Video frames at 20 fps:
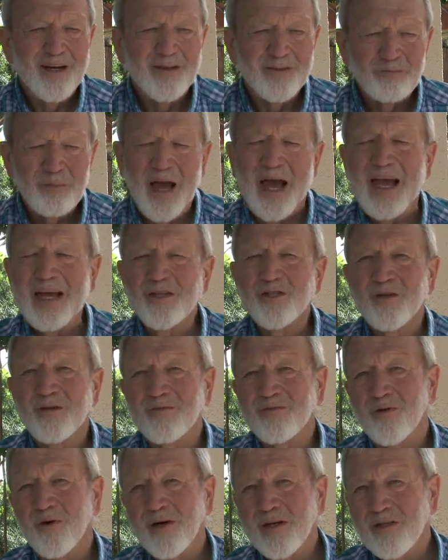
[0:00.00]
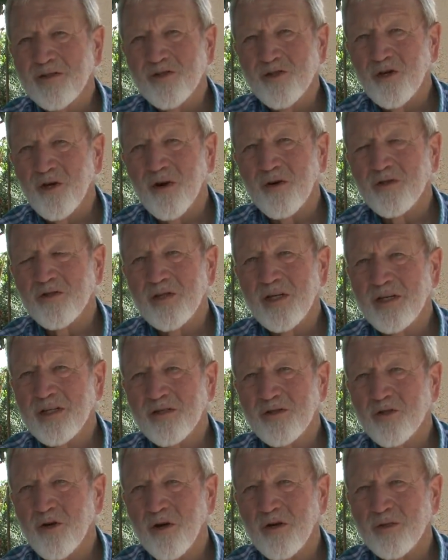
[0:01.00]
passion for his church and
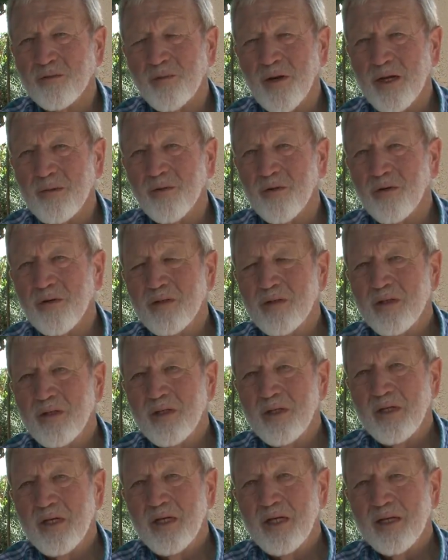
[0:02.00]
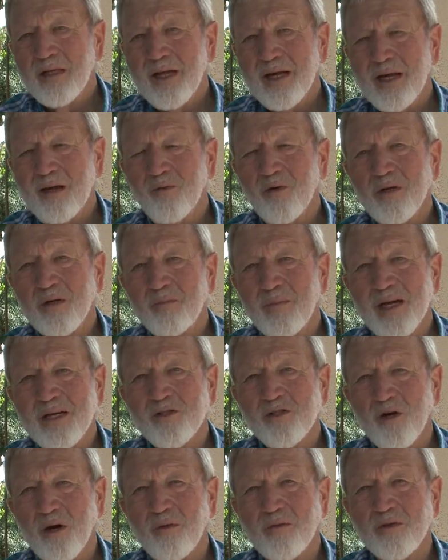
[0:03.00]
his church people that he wanted to make
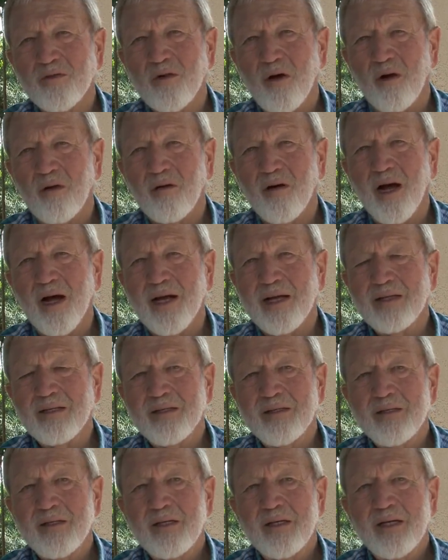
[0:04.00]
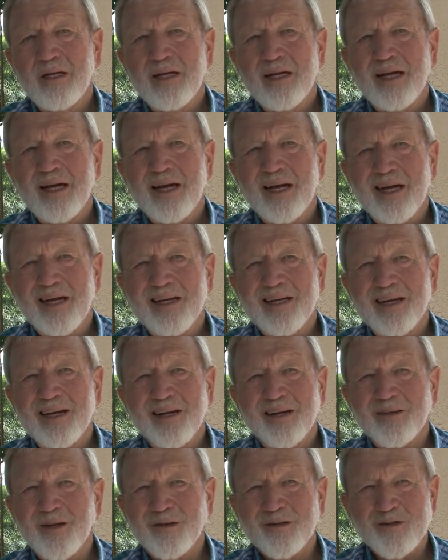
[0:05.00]
sure it was all right. And
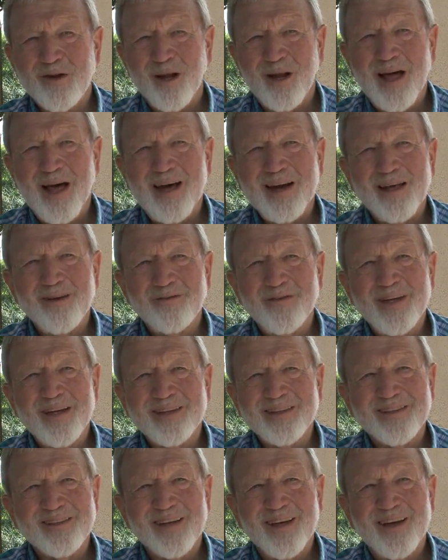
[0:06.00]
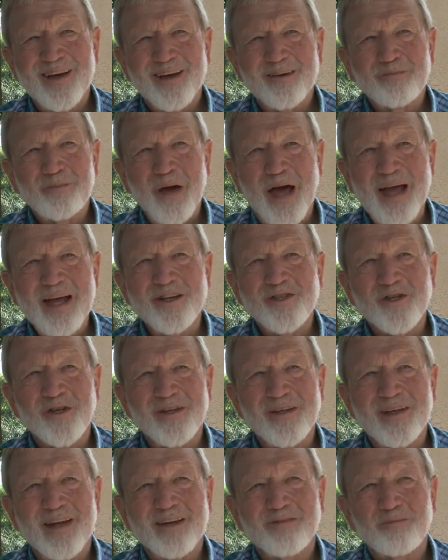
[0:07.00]
there's a lot of this
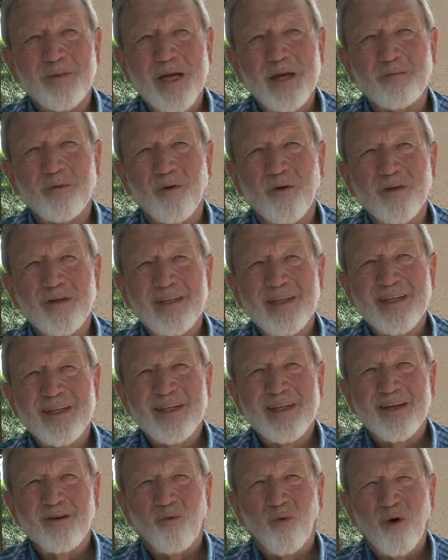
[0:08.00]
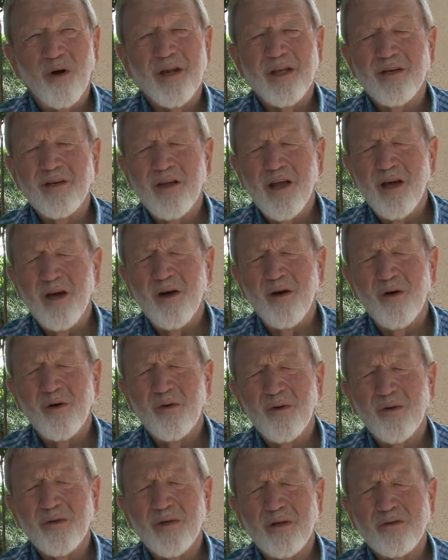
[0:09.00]
passion that people want to
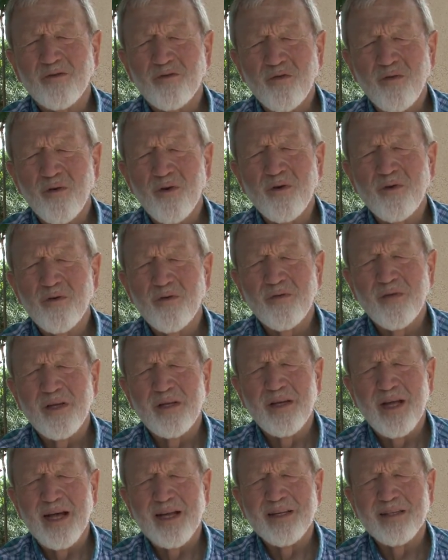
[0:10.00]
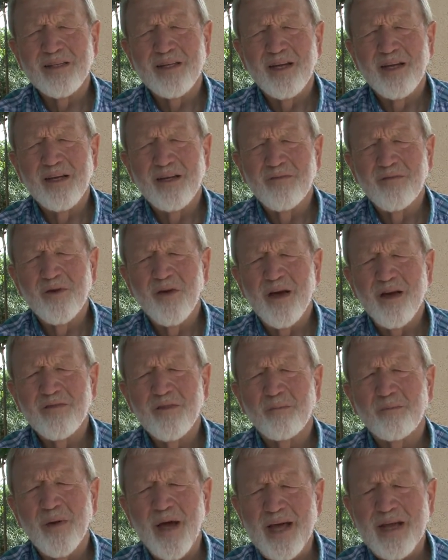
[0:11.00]
know the truth, and that's, if you have
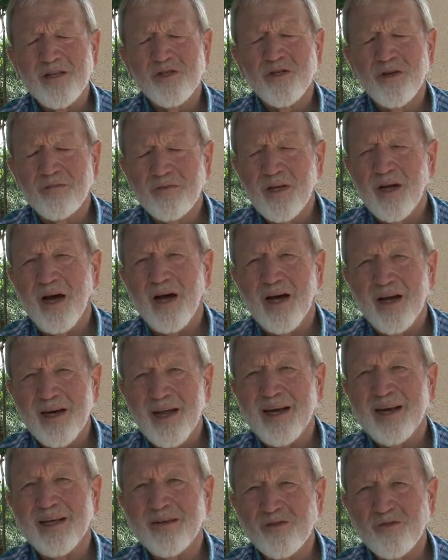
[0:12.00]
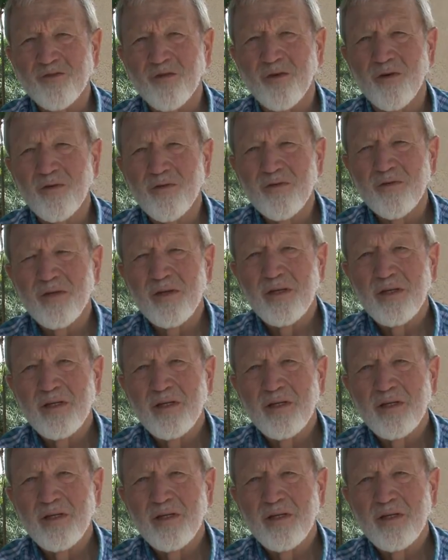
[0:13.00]
the patience of God, that is truth.